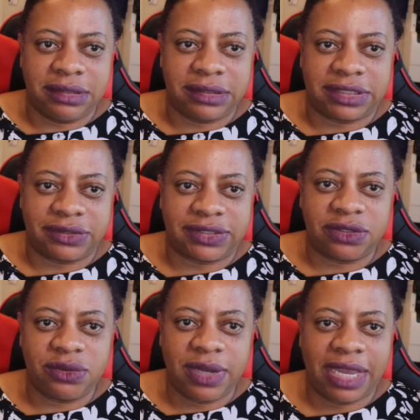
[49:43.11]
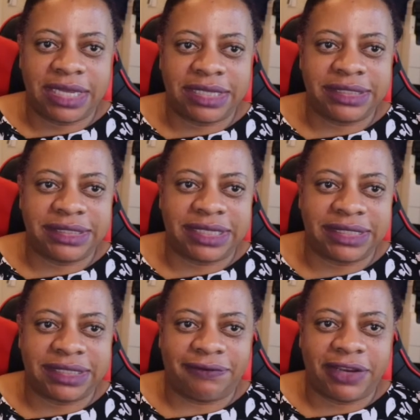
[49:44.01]
So Sue
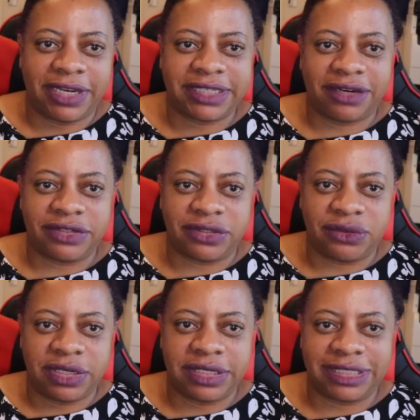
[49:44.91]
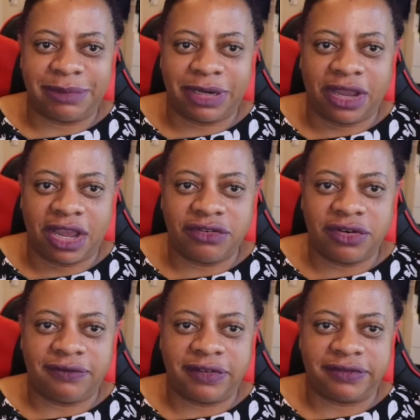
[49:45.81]
says that Phoenix, Arizona has been
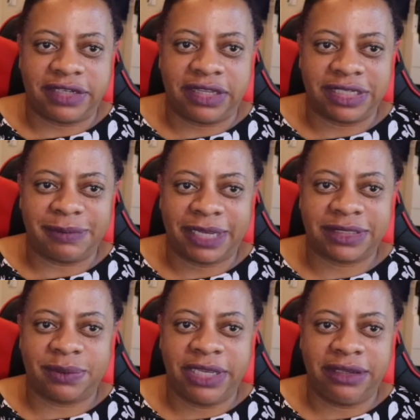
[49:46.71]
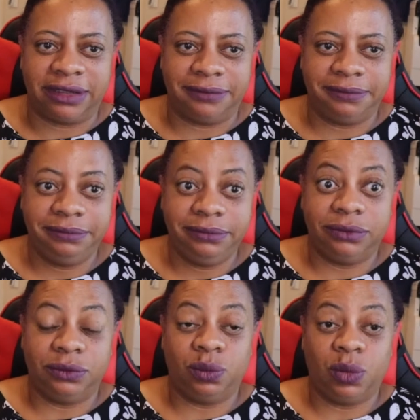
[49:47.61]
115 this past week.
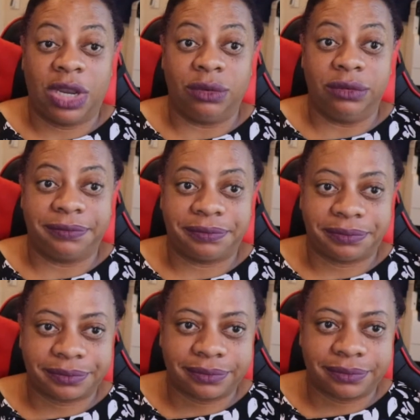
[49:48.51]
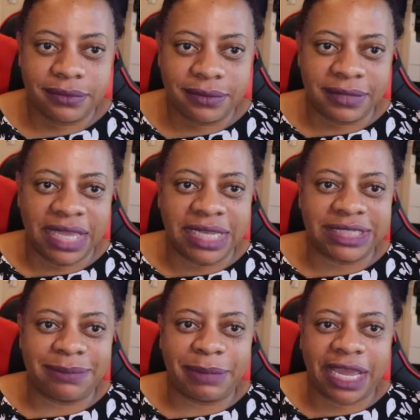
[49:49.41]
Wow. And
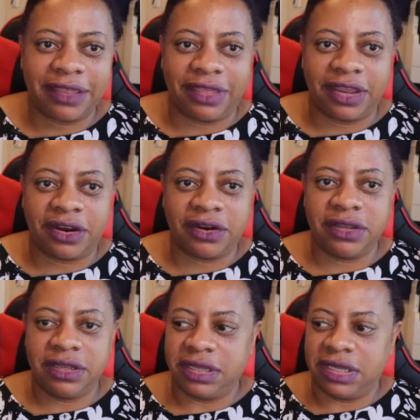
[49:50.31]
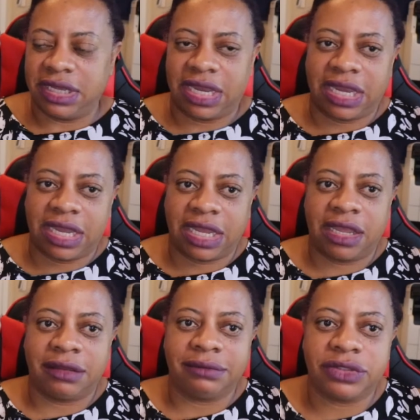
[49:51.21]
it's bad there.
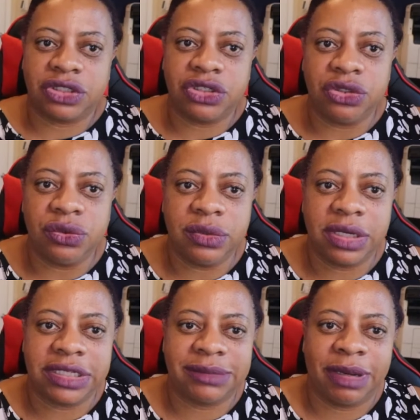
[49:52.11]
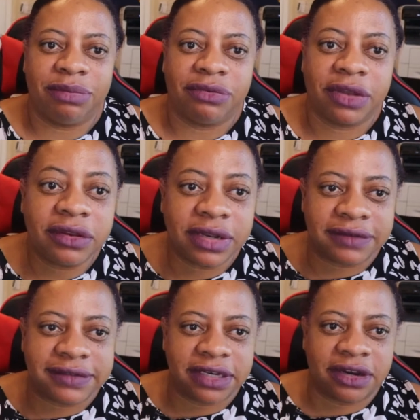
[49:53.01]
Too, as my brother
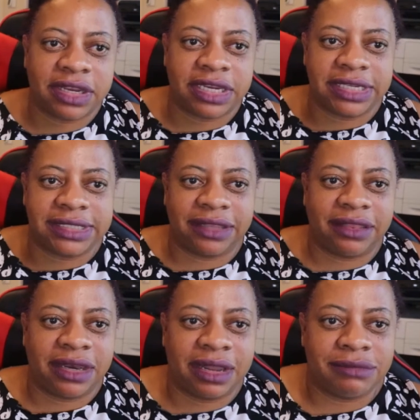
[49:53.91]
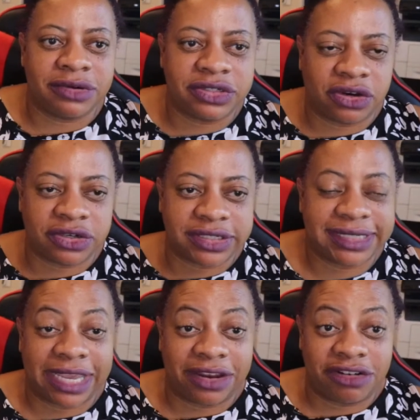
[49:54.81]
lives there, and he said the numbers are
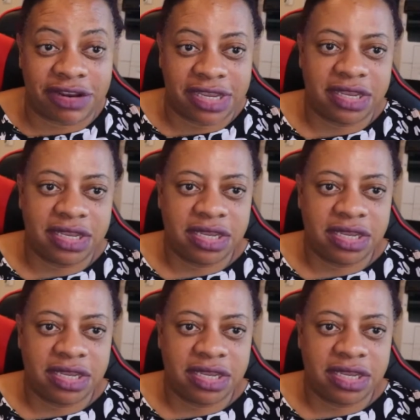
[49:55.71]
scary.